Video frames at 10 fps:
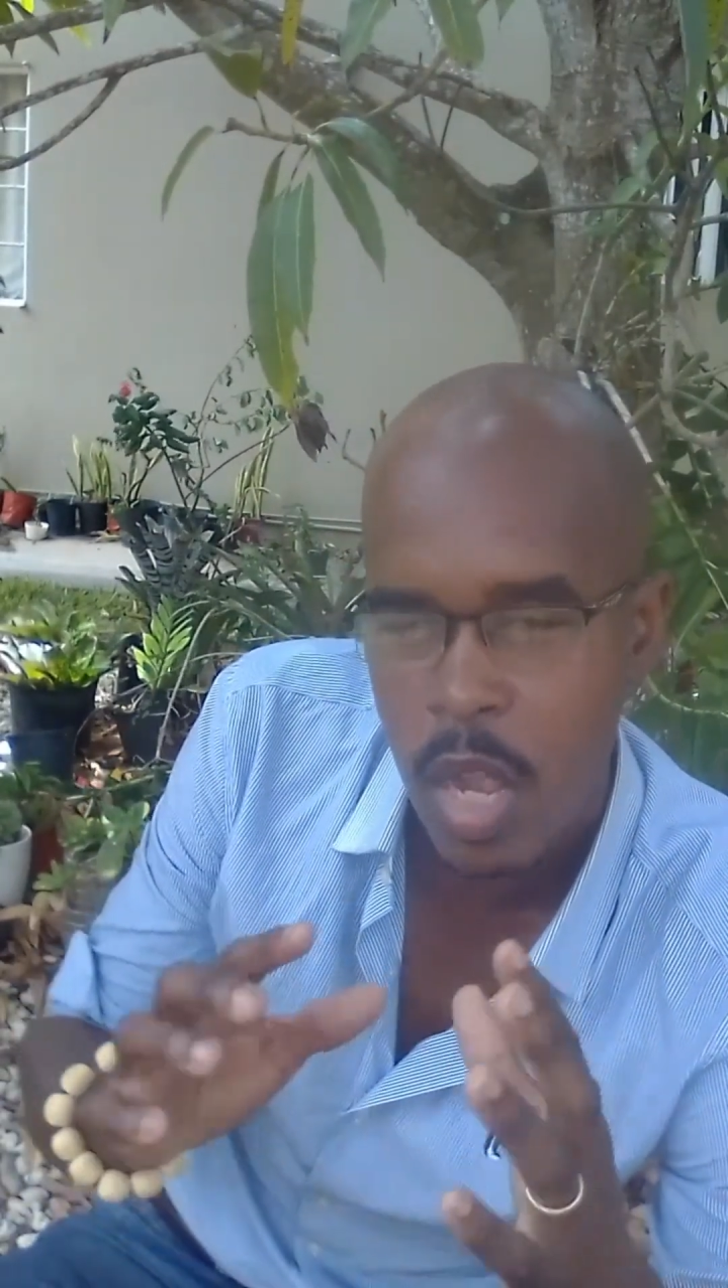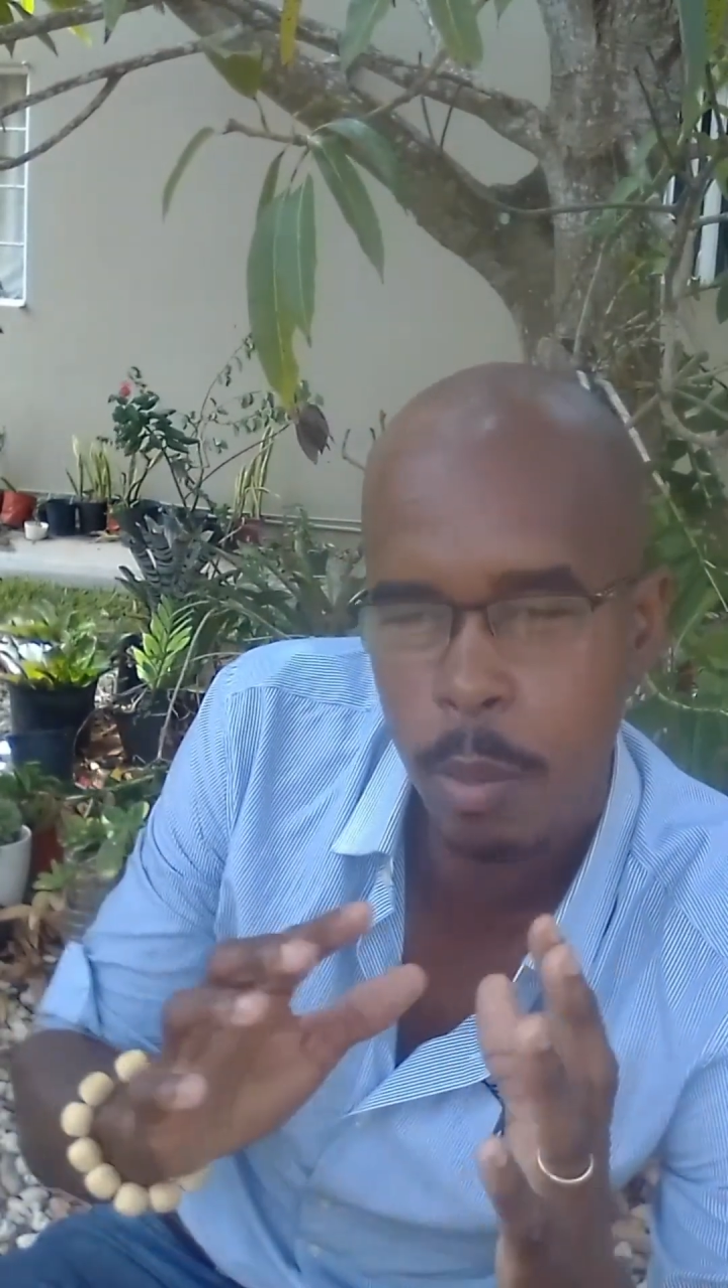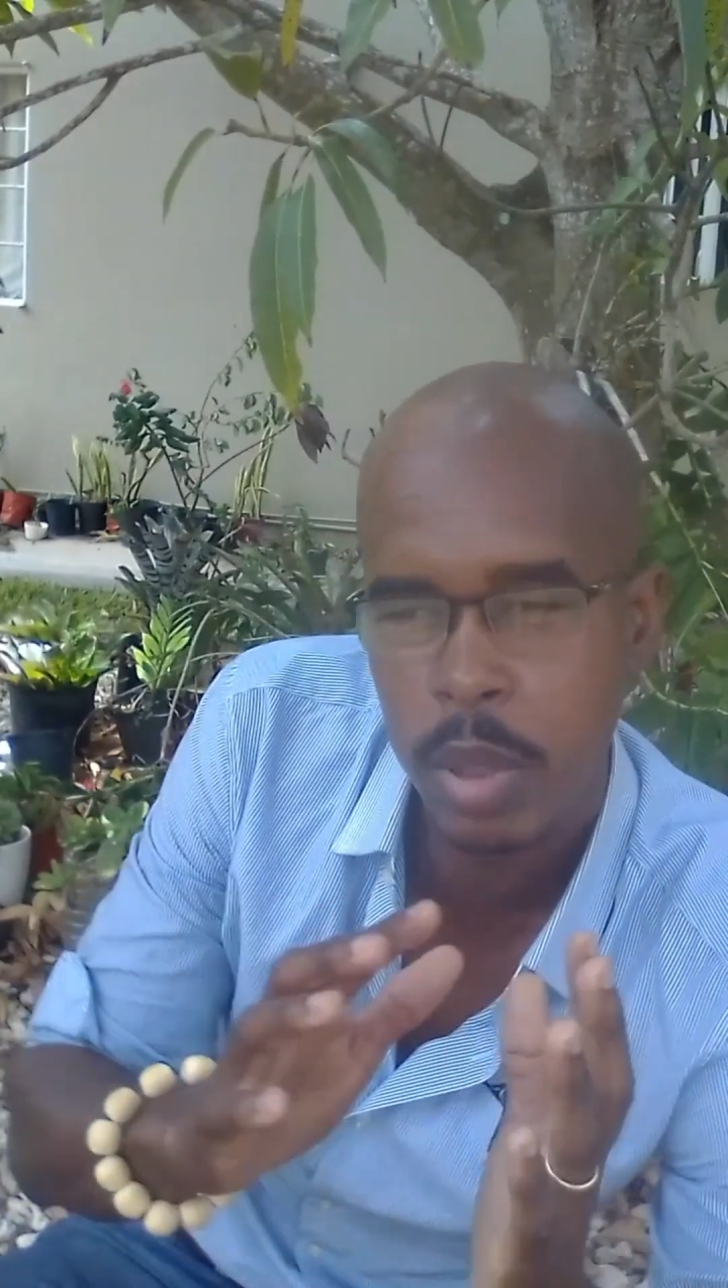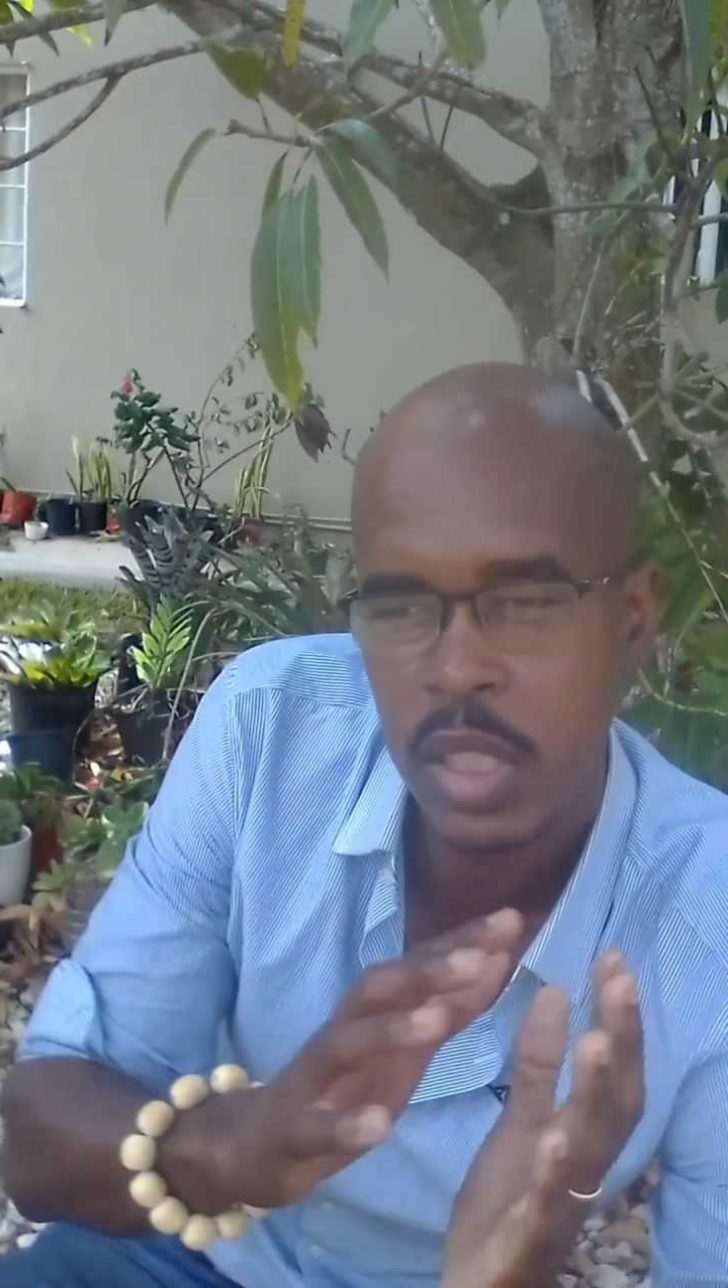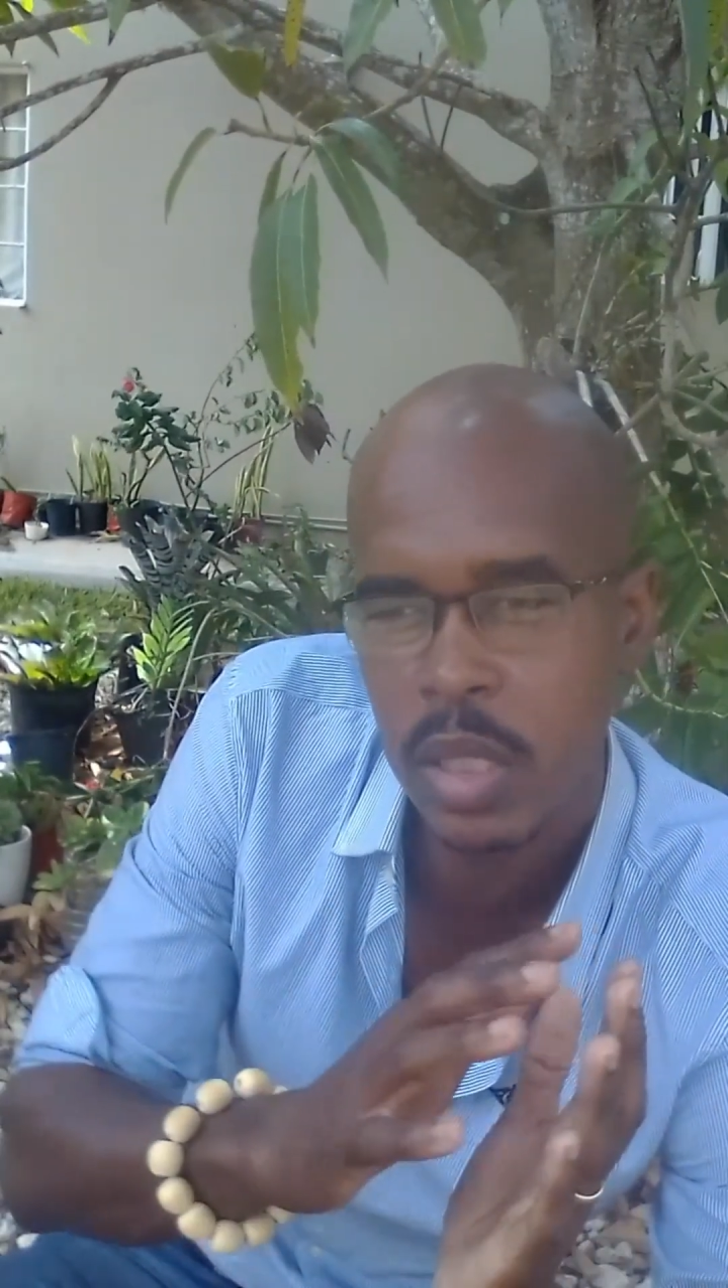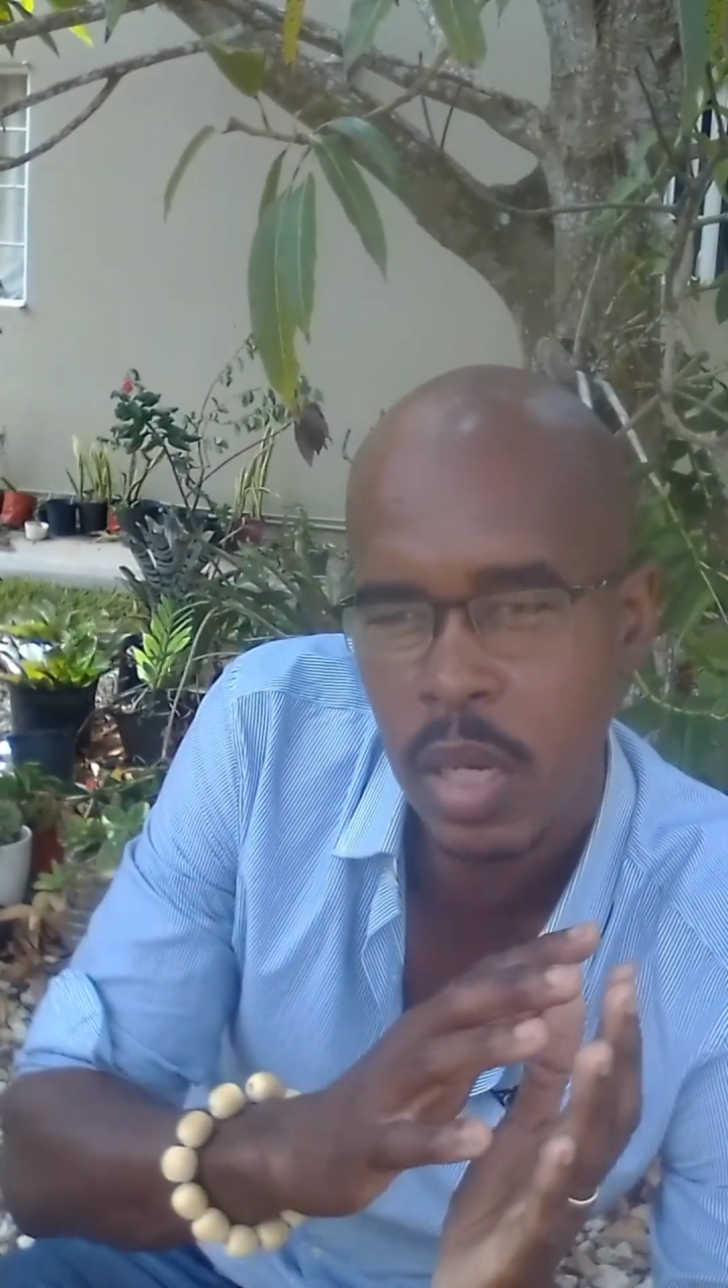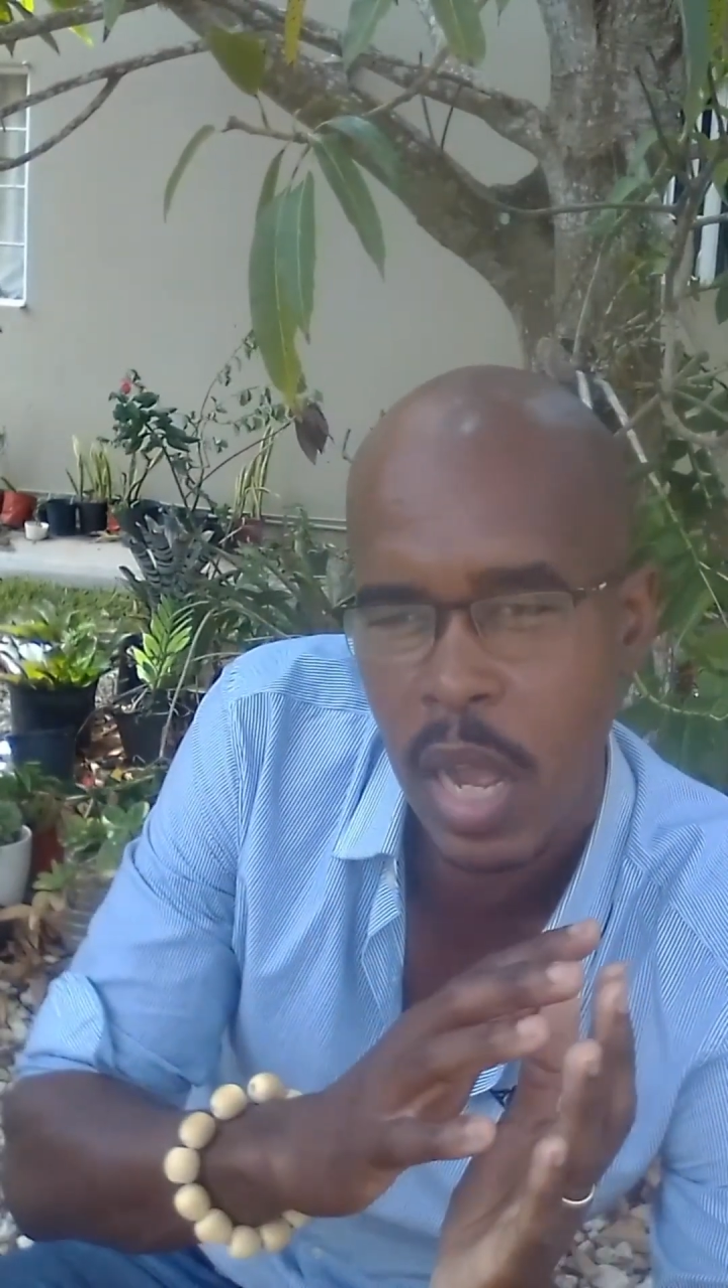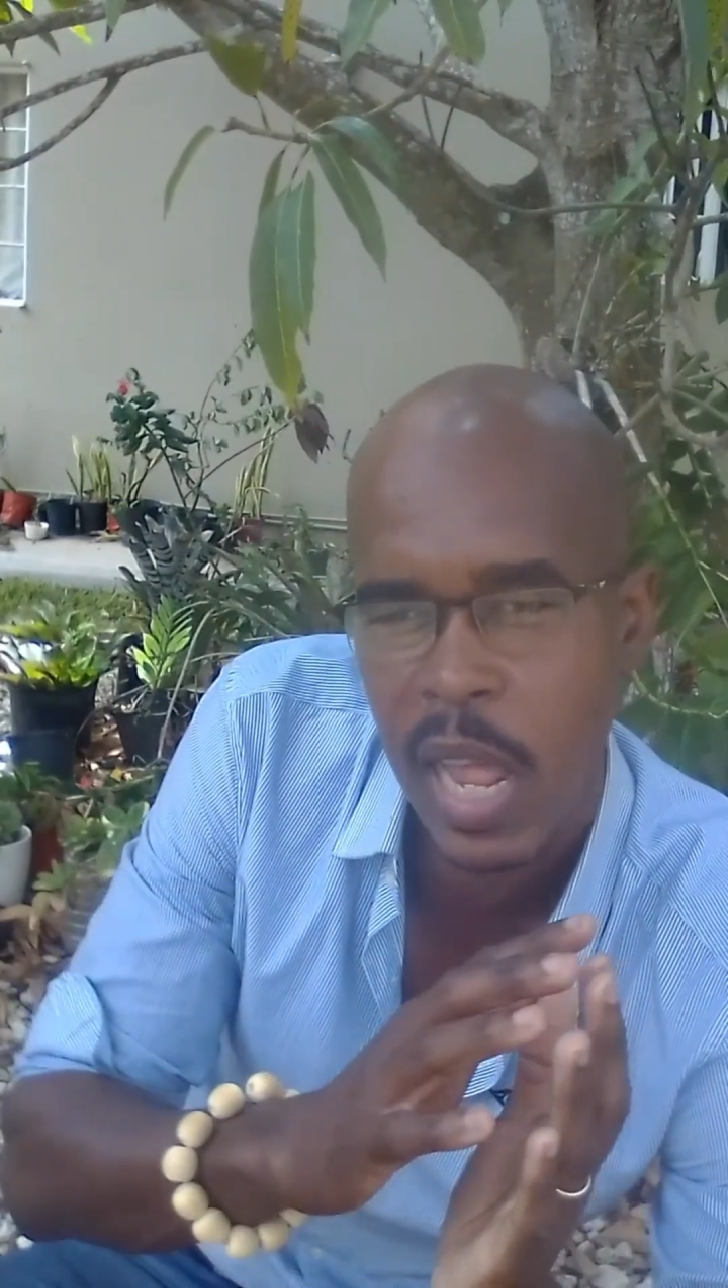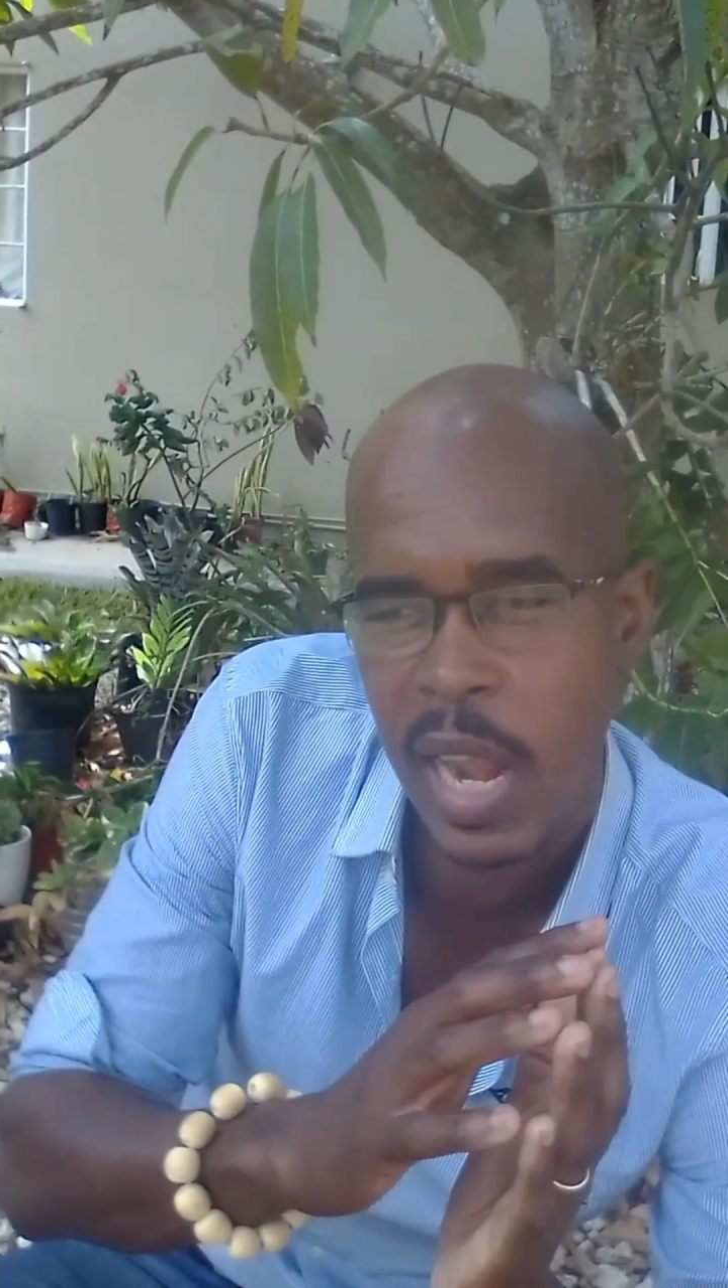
I put in a